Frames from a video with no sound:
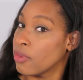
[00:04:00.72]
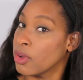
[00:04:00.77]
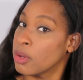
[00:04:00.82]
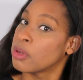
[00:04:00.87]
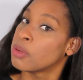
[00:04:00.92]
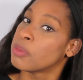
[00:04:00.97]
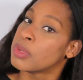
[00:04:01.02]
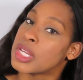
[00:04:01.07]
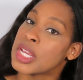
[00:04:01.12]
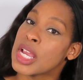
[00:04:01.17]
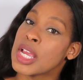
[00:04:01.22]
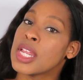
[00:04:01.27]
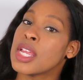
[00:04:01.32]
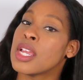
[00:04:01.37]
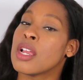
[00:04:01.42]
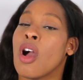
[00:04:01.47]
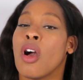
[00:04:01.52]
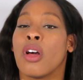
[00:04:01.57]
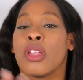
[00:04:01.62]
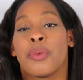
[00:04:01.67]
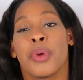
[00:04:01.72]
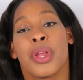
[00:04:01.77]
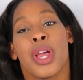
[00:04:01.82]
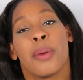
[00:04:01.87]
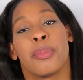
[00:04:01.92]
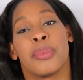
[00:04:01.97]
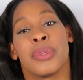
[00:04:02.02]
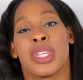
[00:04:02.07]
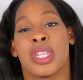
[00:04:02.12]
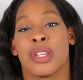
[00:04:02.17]
from the beginning all the way
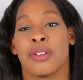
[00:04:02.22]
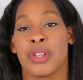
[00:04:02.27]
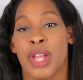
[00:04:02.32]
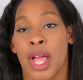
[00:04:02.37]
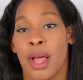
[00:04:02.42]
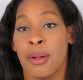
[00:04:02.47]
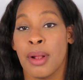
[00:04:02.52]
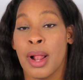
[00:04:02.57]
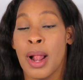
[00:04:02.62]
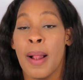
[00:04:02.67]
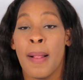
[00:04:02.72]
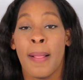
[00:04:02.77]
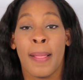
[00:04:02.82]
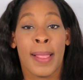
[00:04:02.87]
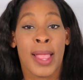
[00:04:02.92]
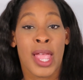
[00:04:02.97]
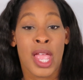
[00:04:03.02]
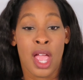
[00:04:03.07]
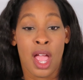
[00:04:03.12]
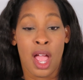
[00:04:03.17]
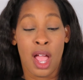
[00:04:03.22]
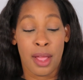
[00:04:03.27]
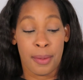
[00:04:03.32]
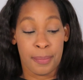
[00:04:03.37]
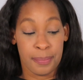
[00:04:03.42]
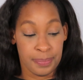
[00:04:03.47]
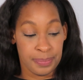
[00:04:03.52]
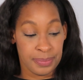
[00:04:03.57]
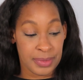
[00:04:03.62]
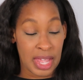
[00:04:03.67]
up until now.
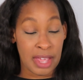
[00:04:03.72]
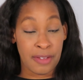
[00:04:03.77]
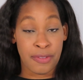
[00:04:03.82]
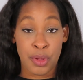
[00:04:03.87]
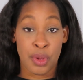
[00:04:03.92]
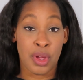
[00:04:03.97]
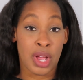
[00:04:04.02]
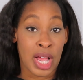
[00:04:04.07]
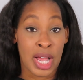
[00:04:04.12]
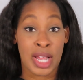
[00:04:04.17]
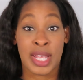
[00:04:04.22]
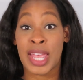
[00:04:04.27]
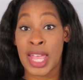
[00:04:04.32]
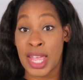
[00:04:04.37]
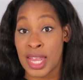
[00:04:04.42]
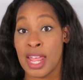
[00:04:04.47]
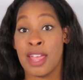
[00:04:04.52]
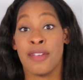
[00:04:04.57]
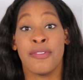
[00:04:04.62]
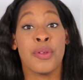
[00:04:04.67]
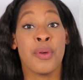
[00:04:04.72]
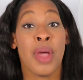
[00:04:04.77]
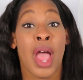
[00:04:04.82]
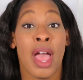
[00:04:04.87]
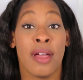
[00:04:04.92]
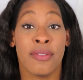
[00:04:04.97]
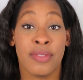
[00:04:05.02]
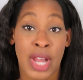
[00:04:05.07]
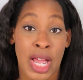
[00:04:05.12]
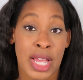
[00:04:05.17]
If you
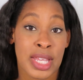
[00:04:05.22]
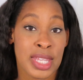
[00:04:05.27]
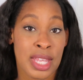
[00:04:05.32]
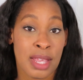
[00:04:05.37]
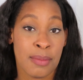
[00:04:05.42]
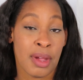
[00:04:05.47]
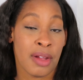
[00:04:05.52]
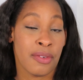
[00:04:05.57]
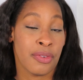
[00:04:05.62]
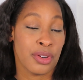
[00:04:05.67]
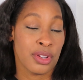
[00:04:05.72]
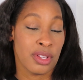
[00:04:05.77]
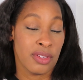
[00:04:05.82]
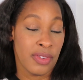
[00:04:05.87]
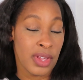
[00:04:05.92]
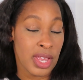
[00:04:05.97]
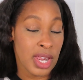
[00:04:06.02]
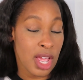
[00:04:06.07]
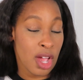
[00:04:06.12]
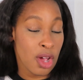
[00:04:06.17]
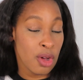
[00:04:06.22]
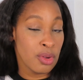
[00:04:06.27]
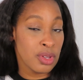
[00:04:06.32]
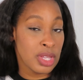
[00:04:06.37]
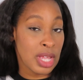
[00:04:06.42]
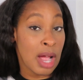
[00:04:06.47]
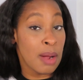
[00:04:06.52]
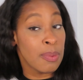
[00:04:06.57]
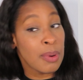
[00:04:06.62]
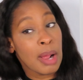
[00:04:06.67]
have not seen my first
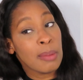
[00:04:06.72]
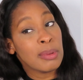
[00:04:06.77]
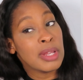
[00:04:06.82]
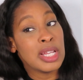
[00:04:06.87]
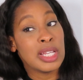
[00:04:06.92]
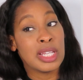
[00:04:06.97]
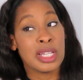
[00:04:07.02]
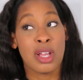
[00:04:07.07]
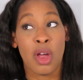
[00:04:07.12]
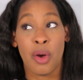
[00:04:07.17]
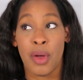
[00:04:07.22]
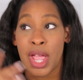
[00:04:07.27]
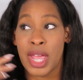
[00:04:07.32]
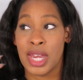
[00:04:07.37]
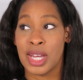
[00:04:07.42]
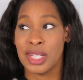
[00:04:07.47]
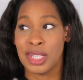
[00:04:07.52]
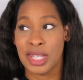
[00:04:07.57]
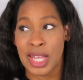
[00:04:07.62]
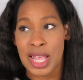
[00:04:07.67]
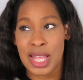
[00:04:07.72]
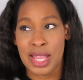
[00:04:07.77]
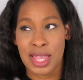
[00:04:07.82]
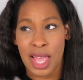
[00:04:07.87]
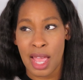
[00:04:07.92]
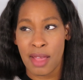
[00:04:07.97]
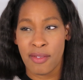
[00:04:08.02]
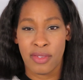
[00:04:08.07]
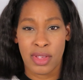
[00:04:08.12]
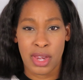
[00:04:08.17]
videos, I'll probably go ahead and link
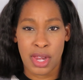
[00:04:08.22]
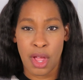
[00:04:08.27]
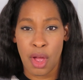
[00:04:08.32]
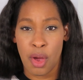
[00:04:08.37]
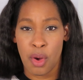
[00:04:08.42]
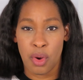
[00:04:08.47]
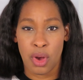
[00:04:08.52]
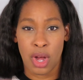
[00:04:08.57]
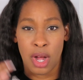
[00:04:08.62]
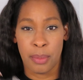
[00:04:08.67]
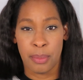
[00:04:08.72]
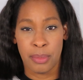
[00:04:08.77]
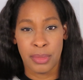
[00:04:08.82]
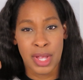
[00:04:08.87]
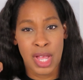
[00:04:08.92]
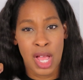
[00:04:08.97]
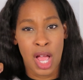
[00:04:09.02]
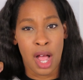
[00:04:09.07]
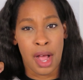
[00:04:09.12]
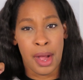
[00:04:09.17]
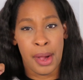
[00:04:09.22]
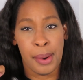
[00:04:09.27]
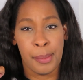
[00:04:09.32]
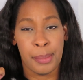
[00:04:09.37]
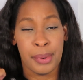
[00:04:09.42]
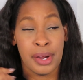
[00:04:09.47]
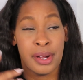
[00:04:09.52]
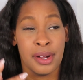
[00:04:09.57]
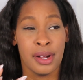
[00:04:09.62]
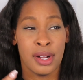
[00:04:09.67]
that video
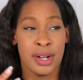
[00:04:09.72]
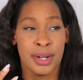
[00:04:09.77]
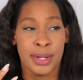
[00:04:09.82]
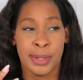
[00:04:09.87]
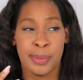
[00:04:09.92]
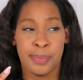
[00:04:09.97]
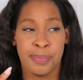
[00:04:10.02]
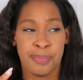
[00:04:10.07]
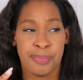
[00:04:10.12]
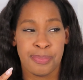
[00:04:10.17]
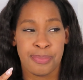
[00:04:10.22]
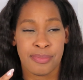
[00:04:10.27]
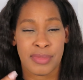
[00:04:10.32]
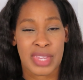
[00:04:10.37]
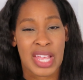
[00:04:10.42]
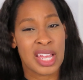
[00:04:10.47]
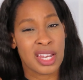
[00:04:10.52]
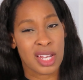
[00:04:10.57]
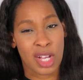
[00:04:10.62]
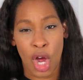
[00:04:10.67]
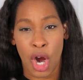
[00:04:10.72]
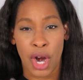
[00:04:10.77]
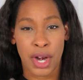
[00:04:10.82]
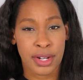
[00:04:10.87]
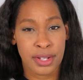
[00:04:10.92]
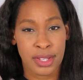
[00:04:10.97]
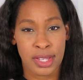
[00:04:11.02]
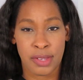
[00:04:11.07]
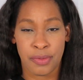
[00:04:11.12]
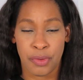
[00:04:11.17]
in the
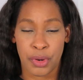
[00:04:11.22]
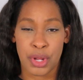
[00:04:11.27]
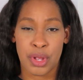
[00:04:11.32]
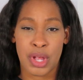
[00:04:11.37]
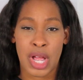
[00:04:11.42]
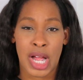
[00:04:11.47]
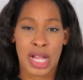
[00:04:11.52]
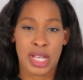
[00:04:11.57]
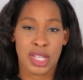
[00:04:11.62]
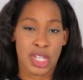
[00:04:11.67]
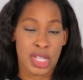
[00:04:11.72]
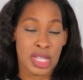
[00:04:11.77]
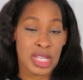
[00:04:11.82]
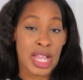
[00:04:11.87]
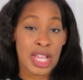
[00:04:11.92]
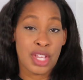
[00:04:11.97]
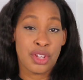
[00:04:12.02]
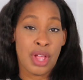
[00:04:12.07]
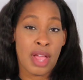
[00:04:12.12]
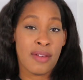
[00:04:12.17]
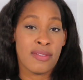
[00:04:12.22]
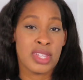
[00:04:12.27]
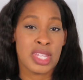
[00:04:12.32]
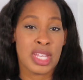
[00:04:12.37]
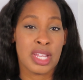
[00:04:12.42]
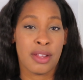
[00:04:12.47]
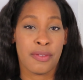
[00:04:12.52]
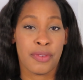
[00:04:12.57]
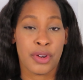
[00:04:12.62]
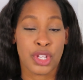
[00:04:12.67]
cards for you guys, just in case you haven't
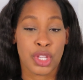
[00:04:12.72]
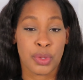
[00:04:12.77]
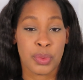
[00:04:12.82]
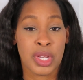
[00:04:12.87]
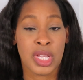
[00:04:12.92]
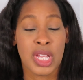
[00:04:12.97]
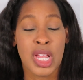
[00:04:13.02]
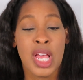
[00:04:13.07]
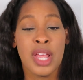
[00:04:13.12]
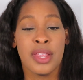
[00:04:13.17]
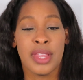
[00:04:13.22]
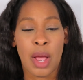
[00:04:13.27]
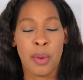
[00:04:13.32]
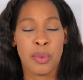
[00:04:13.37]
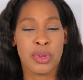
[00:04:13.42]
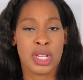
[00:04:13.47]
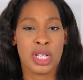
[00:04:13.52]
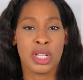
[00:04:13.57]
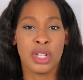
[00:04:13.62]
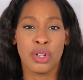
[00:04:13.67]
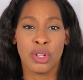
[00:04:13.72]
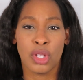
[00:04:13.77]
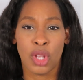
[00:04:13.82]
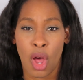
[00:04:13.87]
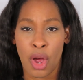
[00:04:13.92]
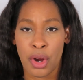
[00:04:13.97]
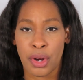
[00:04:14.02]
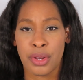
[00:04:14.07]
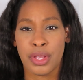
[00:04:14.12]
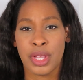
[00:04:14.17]
seen the first one. That one's a little
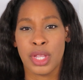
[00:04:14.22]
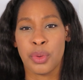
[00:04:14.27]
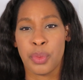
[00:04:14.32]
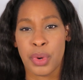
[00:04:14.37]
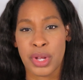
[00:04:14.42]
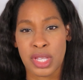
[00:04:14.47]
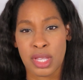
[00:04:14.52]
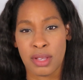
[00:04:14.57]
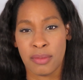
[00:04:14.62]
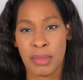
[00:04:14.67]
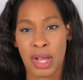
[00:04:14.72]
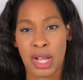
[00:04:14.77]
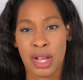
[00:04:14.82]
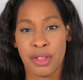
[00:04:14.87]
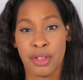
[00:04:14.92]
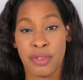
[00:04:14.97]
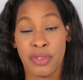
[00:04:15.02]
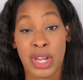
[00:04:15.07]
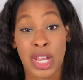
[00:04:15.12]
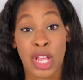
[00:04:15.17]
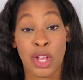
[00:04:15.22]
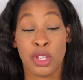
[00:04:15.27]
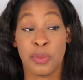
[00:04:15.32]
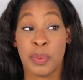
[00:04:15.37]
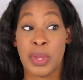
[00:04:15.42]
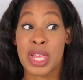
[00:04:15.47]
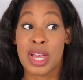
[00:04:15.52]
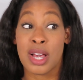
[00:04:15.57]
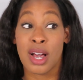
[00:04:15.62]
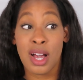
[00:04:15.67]
longer than the rest of my other videos,
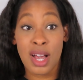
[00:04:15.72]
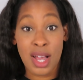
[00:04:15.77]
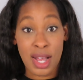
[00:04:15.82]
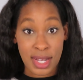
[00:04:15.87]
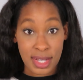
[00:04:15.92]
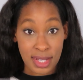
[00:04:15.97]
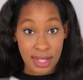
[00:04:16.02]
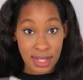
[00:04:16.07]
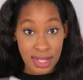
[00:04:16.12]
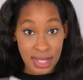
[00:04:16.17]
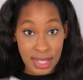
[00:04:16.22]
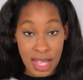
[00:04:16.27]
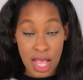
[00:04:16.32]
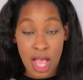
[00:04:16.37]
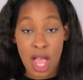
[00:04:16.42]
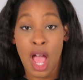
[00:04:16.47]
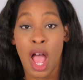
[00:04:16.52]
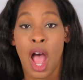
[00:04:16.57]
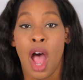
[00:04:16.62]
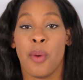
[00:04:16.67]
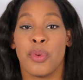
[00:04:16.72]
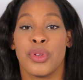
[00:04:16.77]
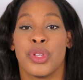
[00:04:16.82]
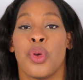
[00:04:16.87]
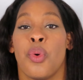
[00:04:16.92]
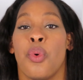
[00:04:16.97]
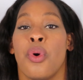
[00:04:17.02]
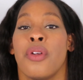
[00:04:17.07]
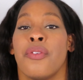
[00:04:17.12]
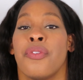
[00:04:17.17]
because I was
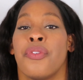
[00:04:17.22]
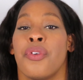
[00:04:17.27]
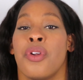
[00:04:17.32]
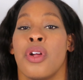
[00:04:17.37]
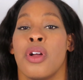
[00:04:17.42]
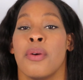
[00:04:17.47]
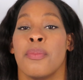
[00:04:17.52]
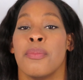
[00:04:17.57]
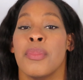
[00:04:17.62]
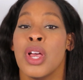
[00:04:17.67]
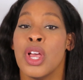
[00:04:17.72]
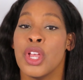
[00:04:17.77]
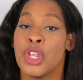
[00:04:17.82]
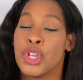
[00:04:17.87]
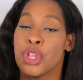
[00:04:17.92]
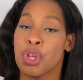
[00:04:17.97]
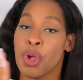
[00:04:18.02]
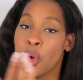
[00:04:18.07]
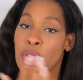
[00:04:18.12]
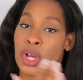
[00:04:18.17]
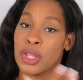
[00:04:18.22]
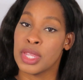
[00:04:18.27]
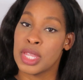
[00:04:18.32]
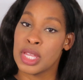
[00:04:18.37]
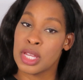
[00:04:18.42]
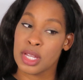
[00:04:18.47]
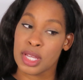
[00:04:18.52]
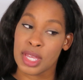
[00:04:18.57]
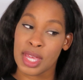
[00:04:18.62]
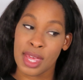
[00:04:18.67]
going from, you know,
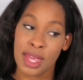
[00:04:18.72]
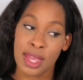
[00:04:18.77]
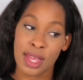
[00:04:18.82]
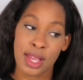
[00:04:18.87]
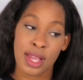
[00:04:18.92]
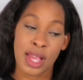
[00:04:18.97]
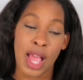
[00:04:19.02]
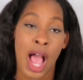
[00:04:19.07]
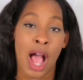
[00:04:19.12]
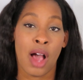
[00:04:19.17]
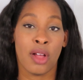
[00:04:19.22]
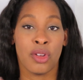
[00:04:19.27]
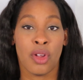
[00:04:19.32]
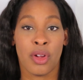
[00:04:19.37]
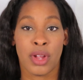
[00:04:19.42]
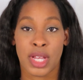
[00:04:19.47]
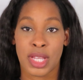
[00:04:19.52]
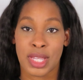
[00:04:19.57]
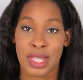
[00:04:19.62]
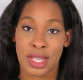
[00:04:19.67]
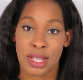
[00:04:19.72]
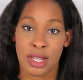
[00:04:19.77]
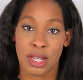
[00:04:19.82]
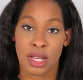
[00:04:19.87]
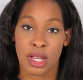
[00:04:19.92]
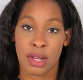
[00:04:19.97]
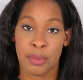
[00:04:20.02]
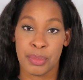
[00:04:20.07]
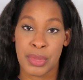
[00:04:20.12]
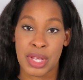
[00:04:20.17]
the kit, how long it
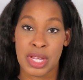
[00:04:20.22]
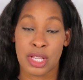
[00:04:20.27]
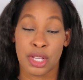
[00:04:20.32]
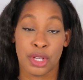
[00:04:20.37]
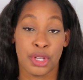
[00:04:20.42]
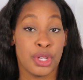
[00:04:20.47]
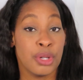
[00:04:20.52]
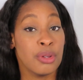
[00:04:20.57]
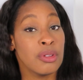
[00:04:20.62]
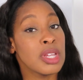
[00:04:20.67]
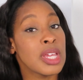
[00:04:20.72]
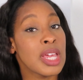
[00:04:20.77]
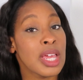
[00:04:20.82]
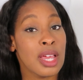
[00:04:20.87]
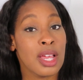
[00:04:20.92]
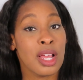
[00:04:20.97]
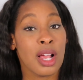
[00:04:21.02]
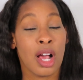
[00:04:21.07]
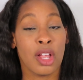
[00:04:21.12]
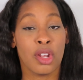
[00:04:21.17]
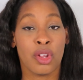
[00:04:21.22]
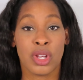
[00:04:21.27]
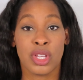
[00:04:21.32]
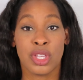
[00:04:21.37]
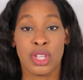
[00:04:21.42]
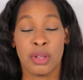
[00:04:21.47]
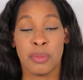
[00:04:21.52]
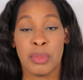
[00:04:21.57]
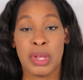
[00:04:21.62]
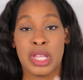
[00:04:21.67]
took me to do the kit, how long it
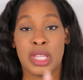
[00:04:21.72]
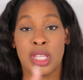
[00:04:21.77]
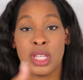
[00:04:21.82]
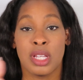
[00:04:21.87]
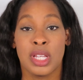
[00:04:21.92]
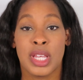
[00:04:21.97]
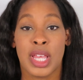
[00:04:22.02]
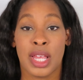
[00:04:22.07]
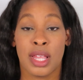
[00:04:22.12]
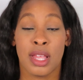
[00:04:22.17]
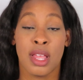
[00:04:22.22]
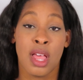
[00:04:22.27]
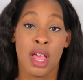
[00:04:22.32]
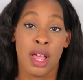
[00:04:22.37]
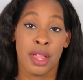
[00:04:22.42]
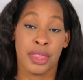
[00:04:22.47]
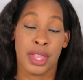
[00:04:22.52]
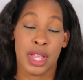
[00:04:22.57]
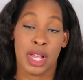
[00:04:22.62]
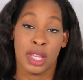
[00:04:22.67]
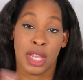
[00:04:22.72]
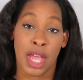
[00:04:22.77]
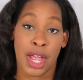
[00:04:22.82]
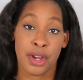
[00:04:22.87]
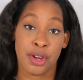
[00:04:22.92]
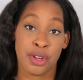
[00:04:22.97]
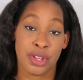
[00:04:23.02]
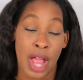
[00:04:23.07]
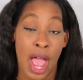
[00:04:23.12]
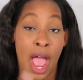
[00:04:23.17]
took me to get the
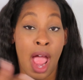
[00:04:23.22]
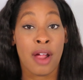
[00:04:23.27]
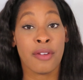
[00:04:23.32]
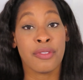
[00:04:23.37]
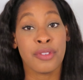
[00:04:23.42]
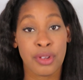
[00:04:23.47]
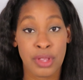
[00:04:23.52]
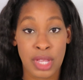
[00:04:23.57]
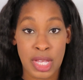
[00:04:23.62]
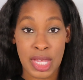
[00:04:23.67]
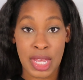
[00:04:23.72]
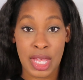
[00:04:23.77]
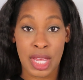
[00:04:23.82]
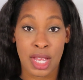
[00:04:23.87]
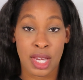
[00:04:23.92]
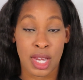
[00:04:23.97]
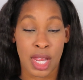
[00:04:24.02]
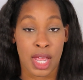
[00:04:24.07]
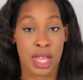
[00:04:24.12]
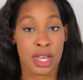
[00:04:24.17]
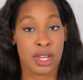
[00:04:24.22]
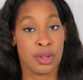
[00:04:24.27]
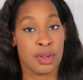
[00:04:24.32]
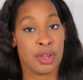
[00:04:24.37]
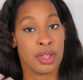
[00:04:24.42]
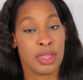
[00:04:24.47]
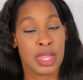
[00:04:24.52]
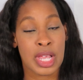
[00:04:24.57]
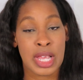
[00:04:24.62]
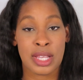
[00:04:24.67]
aligners after the kit,
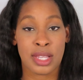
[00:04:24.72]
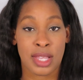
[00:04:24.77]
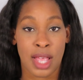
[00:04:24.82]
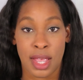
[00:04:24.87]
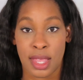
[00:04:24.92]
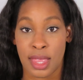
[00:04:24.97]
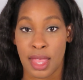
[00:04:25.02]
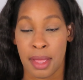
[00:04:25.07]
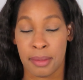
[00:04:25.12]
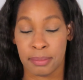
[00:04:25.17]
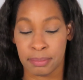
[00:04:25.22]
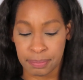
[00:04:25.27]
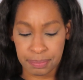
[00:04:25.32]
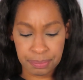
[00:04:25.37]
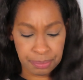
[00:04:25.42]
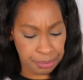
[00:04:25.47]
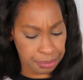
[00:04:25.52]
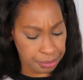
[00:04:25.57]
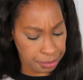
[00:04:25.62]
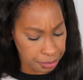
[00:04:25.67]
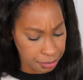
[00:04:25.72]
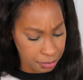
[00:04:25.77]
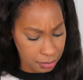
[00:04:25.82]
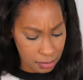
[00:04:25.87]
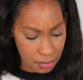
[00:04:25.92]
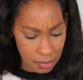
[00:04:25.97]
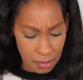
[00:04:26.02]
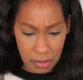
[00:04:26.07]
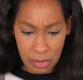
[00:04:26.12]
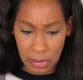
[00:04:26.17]
and things like that.
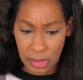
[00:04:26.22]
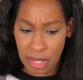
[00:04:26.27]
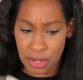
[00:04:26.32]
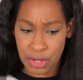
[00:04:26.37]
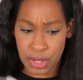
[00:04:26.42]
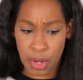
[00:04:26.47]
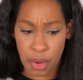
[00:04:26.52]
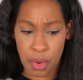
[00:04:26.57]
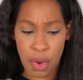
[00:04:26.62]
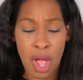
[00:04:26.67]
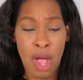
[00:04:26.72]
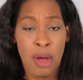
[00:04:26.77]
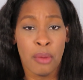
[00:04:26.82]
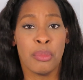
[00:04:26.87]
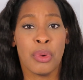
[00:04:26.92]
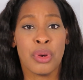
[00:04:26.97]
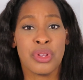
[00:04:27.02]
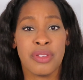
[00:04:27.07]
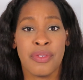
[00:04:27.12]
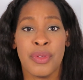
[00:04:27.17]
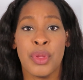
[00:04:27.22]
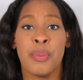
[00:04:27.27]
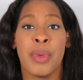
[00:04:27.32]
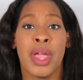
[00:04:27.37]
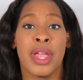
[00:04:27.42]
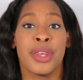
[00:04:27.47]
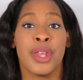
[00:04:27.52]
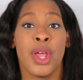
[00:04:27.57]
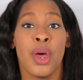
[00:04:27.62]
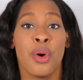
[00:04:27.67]
So most of you
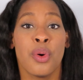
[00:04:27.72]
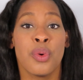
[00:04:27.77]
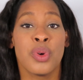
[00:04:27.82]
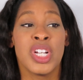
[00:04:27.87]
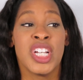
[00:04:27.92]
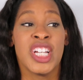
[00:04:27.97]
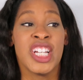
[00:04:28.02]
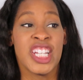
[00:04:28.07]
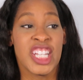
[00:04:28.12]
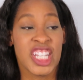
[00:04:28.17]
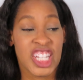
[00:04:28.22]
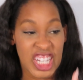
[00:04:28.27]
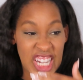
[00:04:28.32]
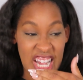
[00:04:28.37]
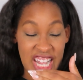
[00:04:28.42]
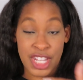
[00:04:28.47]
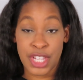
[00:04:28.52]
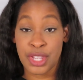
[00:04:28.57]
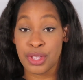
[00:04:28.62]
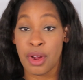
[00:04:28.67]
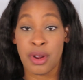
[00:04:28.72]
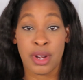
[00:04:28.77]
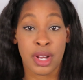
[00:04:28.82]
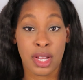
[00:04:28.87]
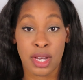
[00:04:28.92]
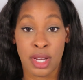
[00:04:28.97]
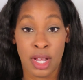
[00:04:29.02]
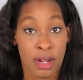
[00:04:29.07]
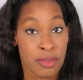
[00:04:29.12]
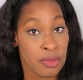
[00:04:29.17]
may know, I
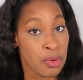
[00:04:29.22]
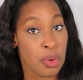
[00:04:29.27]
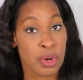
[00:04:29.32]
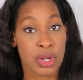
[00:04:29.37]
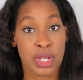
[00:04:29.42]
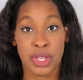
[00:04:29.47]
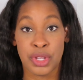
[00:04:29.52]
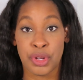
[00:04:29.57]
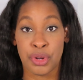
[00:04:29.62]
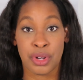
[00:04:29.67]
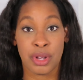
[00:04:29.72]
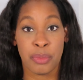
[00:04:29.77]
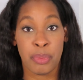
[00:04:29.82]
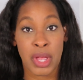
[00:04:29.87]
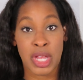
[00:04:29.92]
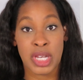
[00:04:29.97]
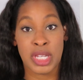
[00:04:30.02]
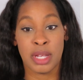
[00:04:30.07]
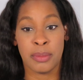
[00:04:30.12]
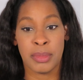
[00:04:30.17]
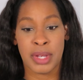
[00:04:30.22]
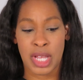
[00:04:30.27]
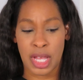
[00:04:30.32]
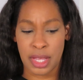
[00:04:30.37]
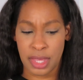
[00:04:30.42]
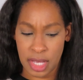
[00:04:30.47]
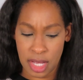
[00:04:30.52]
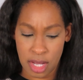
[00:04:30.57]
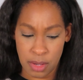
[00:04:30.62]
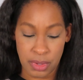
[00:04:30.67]
started, of course, during the pandemic. I
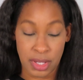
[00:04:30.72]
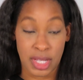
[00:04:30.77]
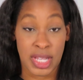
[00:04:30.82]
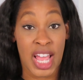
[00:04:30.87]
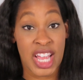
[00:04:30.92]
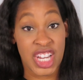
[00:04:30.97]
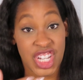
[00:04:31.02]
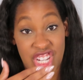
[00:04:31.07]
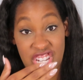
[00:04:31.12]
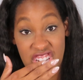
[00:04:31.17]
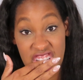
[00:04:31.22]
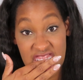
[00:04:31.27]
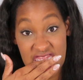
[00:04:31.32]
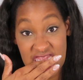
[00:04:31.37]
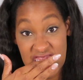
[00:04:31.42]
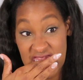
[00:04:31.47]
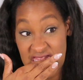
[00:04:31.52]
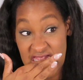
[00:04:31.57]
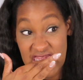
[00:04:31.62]
think it was last year.